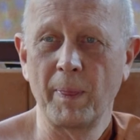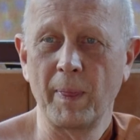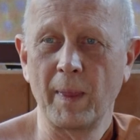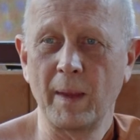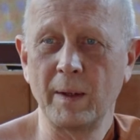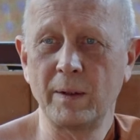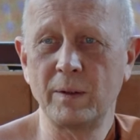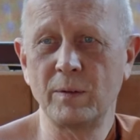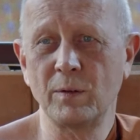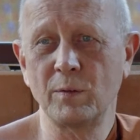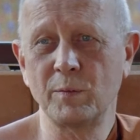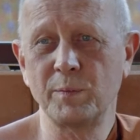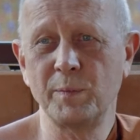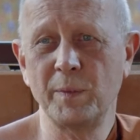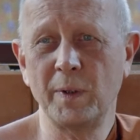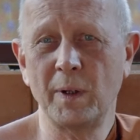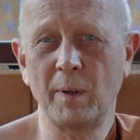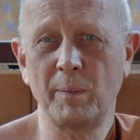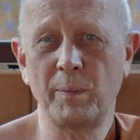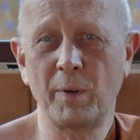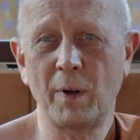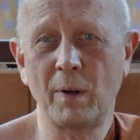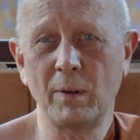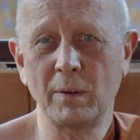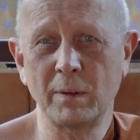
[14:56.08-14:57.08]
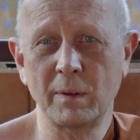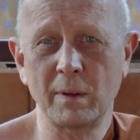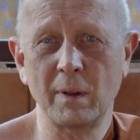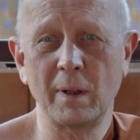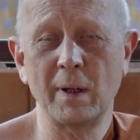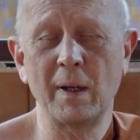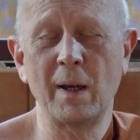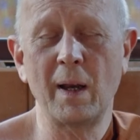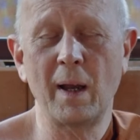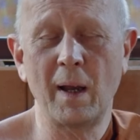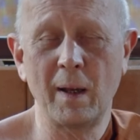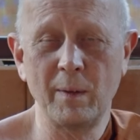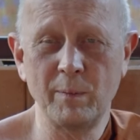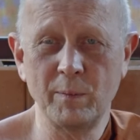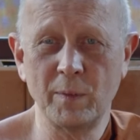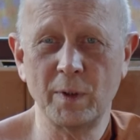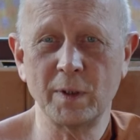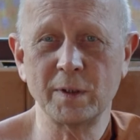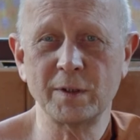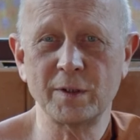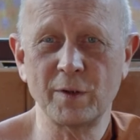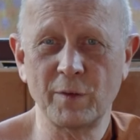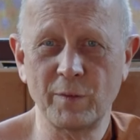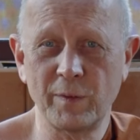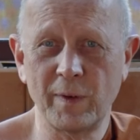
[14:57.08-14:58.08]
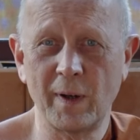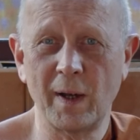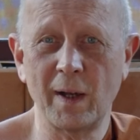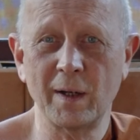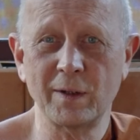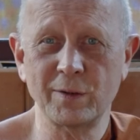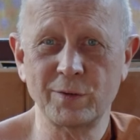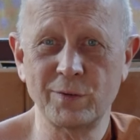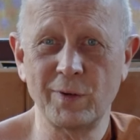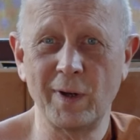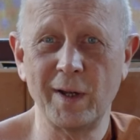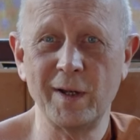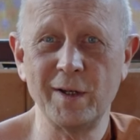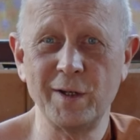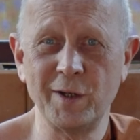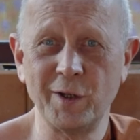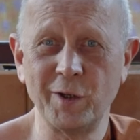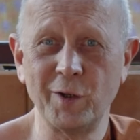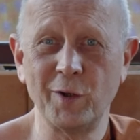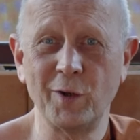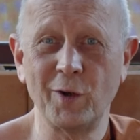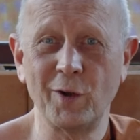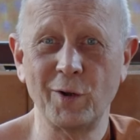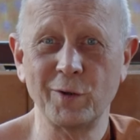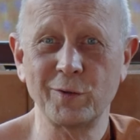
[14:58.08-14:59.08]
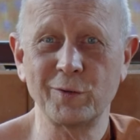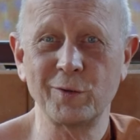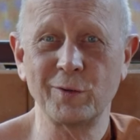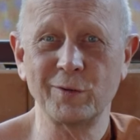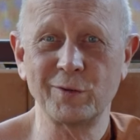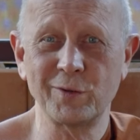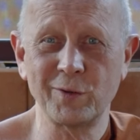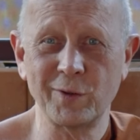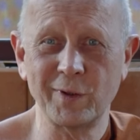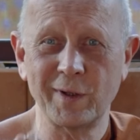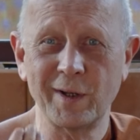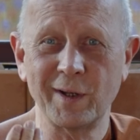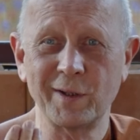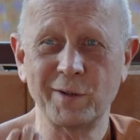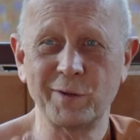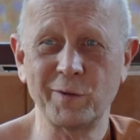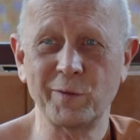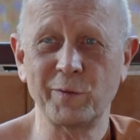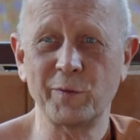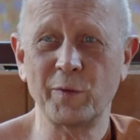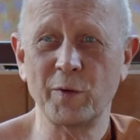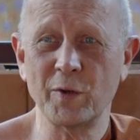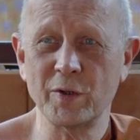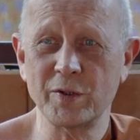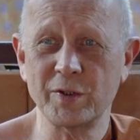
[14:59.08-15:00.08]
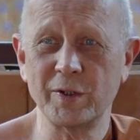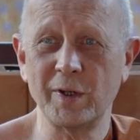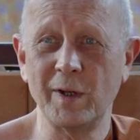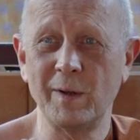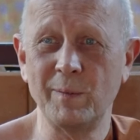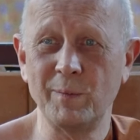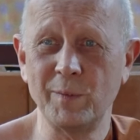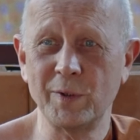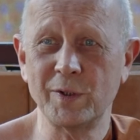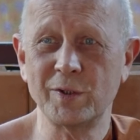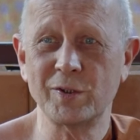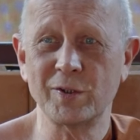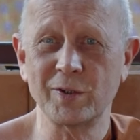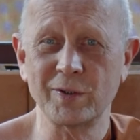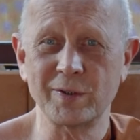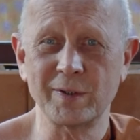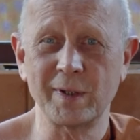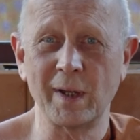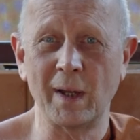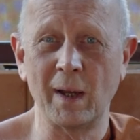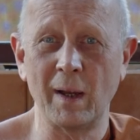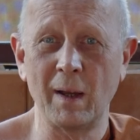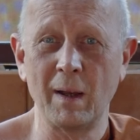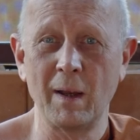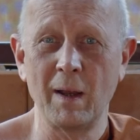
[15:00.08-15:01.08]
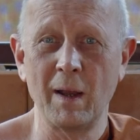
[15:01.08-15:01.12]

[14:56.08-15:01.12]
It took me about nine months of hard training, you know, to, to get the first images. Yeah?